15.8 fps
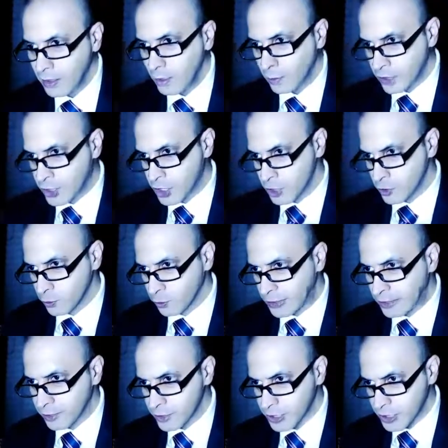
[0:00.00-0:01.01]
which is
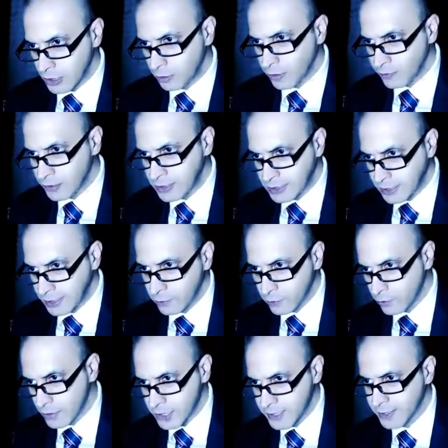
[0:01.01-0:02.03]
where some of the
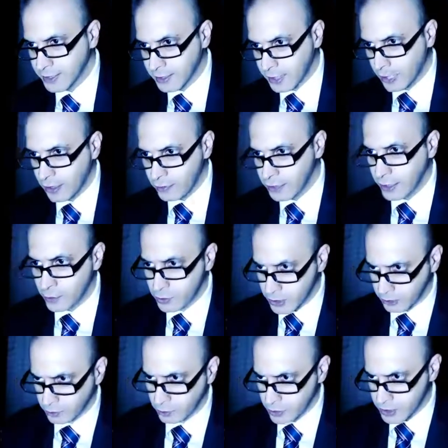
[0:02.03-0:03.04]
terrorists that carry out
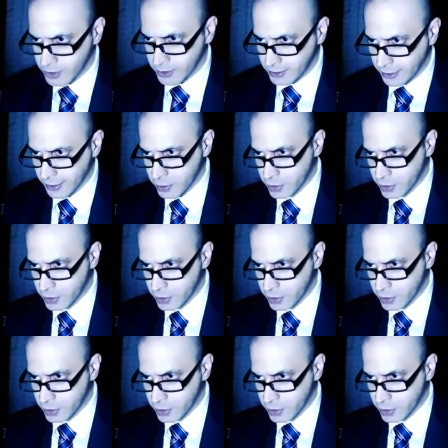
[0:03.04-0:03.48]
terrorist attacks